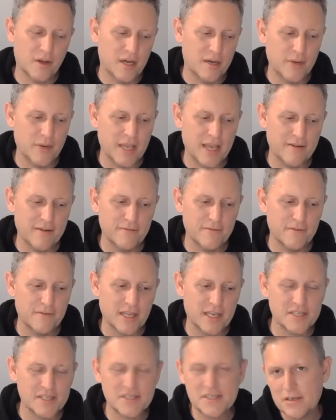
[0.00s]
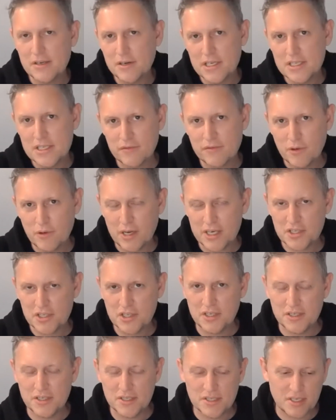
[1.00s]
We have like a series of
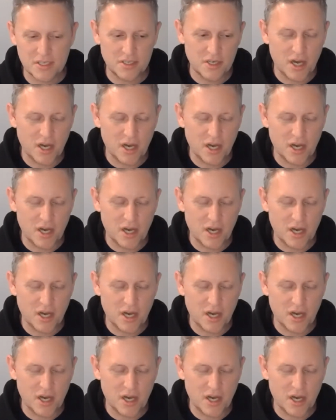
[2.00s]
questions that